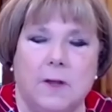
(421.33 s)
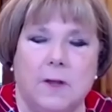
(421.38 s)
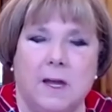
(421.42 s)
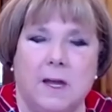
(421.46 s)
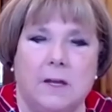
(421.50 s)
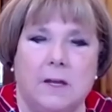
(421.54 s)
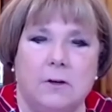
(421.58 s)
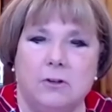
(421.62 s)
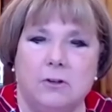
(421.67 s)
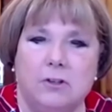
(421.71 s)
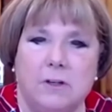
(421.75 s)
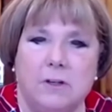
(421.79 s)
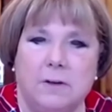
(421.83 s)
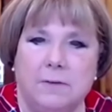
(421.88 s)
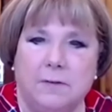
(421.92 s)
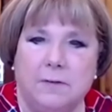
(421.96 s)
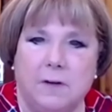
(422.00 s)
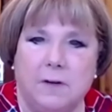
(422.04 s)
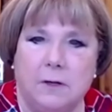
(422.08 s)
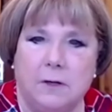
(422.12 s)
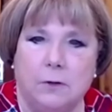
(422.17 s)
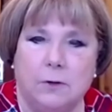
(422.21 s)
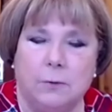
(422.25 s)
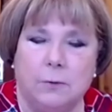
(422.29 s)
the energy
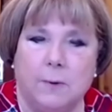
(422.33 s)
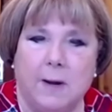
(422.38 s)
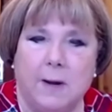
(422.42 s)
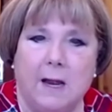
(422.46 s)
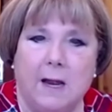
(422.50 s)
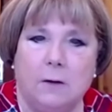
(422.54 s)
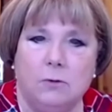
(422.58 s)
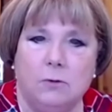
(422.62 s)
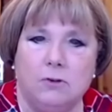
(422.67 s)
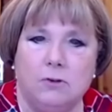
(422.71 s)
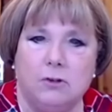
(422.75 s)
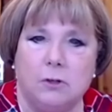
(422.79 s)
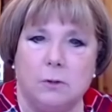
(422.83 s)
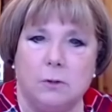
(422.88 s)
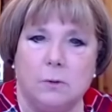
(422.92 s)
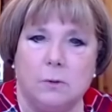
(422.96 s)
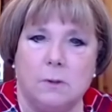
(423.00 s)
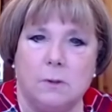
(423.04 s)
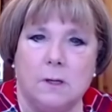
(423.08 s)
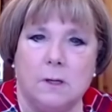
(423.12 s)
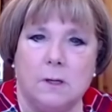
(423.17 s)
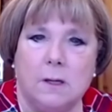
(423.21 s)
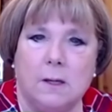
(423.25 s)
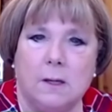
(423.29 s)
field around you,
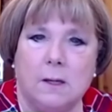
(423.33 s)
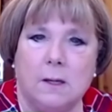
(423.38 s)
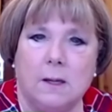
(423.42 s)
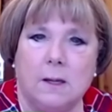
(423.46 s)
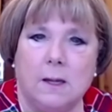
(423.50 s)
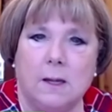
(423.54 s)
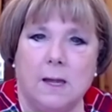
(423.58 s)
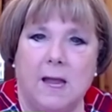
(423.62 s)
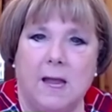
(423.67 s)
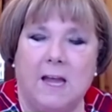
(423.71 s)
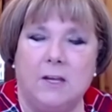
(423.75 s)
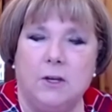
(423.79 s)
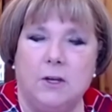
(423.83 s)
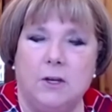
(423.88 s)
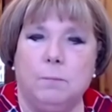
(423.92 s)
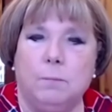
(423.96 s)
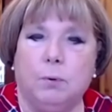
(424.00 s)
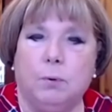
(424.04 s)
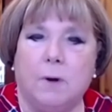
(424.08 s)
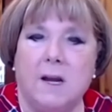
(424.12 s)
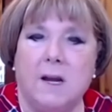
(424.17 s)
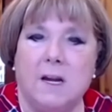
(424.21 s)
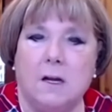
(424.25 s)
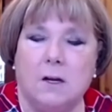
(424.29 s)
and you
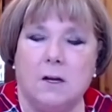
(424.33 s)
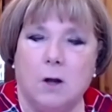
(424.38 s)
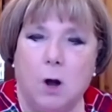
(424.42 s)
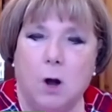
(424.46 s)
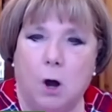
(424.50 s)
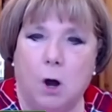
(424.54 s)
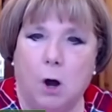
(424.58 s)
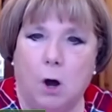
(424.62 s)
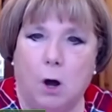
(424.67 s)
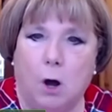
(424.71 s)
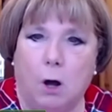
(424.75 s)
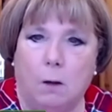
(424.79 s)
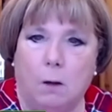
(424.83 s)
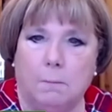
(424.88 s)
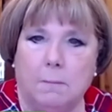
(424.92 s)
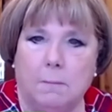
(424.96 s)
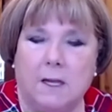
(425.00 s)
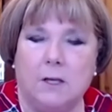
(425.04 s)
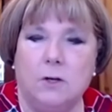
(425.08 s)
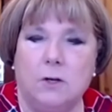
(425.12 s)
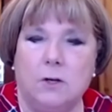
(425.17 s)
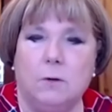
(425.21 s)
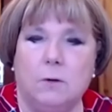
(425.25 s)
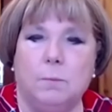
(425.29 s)
bring a calm
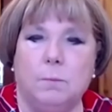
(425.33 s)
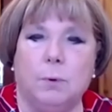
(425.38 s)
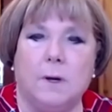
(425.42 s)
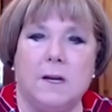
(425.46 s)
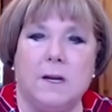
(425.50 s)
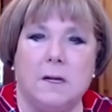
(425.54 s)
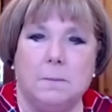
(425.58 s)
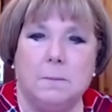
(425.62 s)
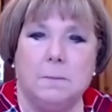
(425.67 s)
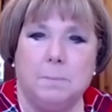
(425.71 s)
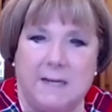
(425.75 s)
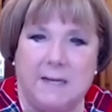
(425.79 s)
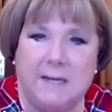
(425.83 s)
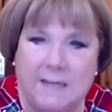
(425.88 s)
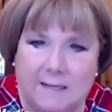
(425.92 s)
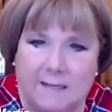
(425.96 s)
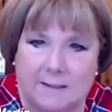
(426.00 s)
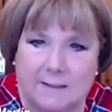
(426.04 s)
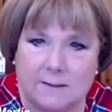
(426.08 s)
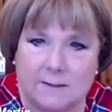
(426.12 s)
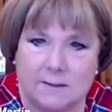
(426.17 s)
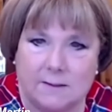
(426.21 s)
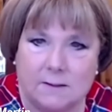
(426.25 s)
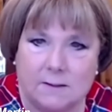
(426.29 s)
and you bring a
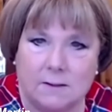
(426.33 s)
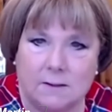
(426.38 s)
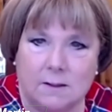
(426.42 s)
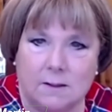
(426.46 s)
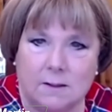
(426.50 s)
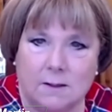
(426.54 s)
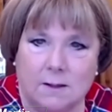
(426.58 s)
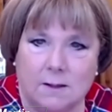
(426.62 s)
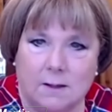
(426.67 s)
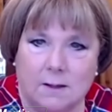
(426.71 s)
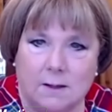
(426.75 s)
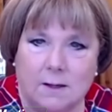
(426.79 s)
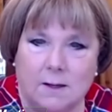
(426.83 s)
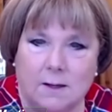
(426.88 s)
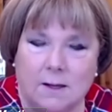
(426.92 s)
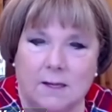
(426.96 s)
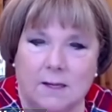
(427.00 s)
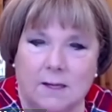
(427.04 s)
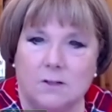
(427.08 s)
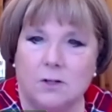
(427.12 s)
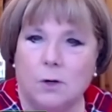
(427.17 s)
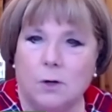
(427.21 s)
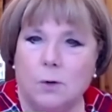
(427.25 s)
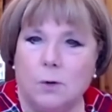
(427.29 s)
peace.
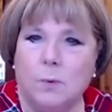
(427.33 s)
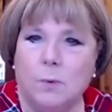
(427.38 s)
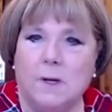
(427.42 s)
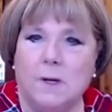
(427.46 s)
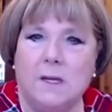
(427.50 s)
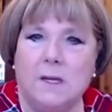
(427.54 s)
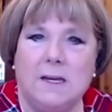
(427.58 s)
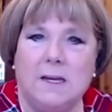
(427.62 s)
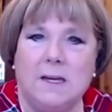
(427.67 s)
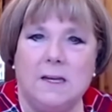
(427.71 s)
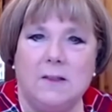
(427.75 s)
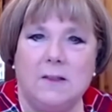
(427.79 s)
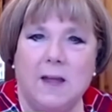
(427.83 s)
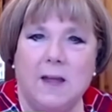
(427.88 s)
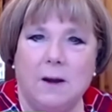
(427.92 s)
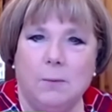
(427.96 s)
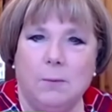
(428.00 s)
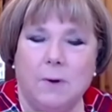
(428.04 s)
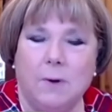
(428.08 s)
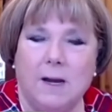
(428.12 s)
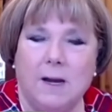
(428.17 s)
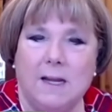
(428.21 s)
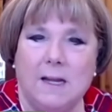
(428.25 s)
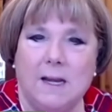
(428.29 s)
And don't we need that
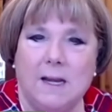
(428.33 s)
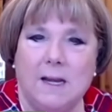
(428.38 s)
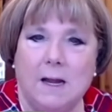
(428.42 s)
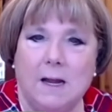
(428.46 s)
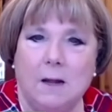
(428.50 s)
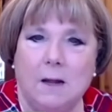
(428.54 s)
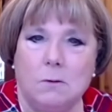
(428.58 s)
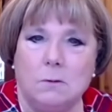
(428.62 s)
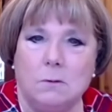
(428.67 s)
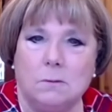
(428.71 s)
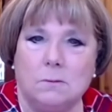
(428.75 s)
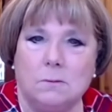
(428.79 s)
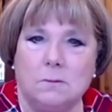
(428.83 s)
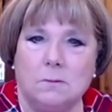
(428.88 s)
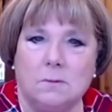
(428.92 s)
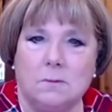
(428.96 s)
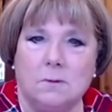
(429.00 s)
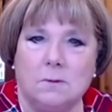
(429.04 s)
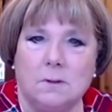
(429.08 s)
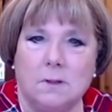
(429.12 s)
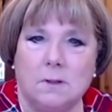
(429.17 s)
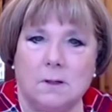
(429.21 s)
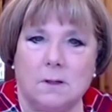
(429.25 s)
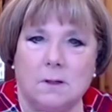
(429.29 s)
right now?
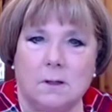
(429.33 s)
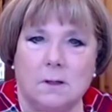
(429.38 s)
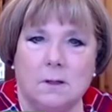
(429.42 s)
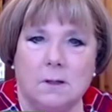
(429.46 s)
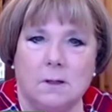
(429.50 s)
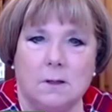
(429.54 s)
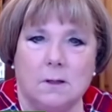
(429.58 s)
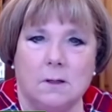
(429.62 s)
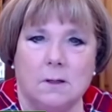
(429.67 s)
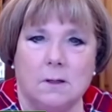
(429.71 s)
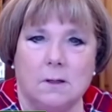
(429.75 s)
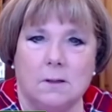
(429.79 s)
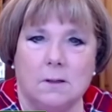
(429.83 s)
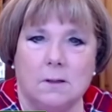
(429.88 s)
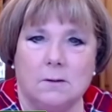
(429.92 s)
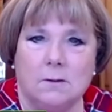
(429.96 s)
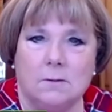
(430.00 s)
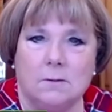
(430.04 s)
Yeah,